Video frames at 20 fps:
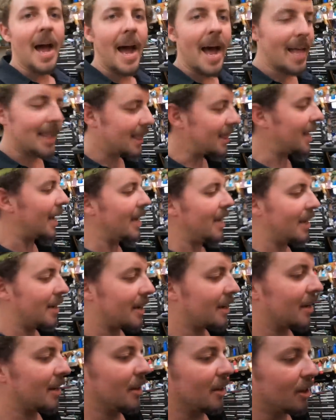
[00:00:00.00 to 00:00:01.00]
I
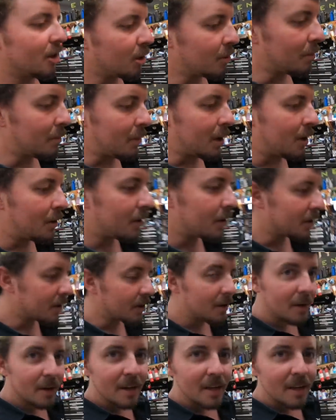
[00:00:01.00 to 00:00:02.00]
think the
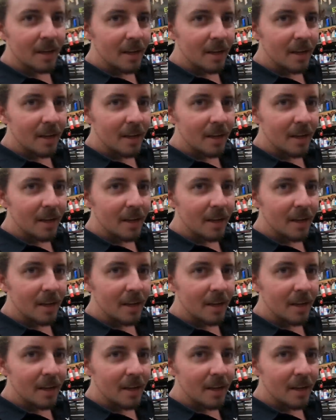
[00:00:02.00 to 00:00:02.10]
motor,